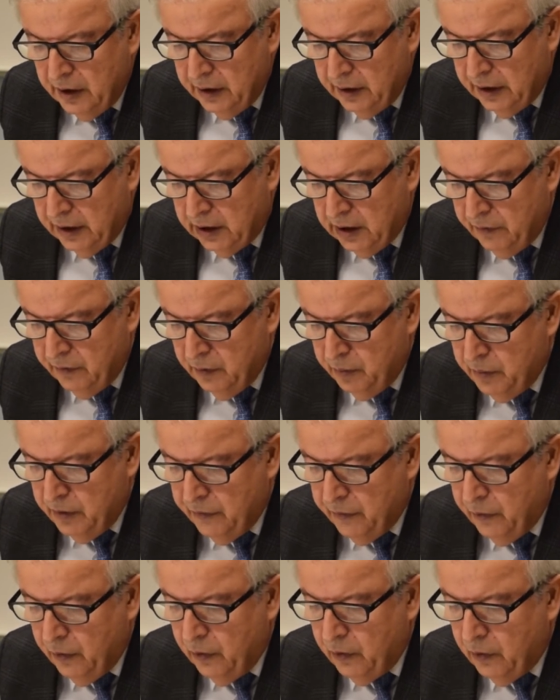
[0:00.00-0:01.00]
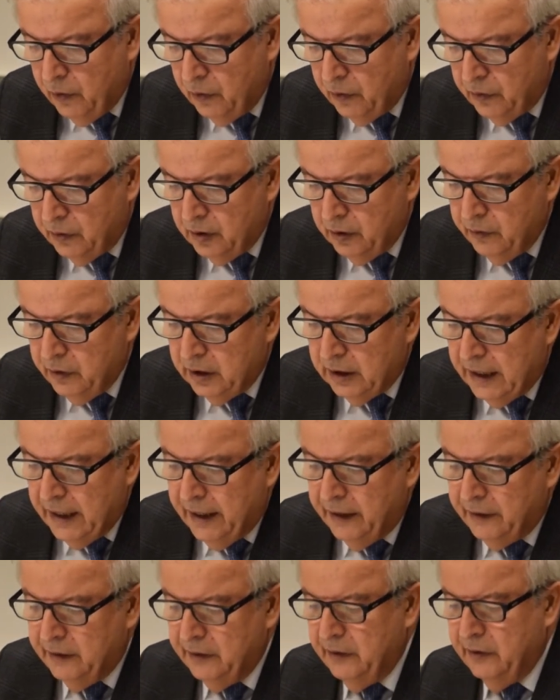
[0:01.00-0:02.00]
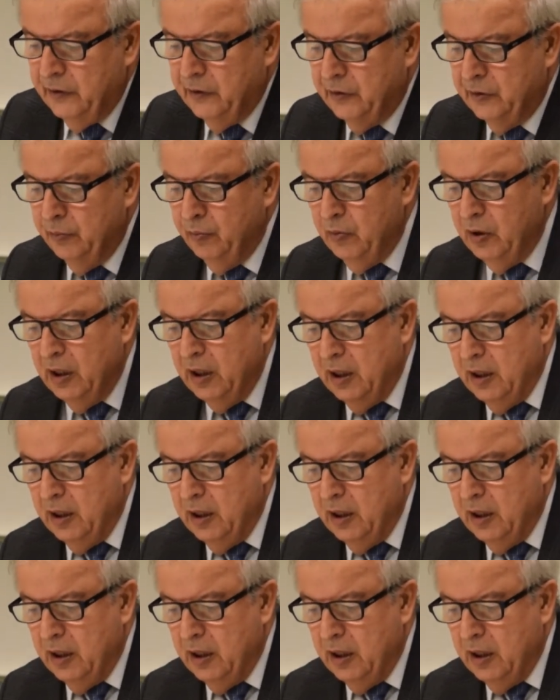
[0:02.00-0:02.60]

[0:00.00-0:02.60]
Yet even before Soviet atheism,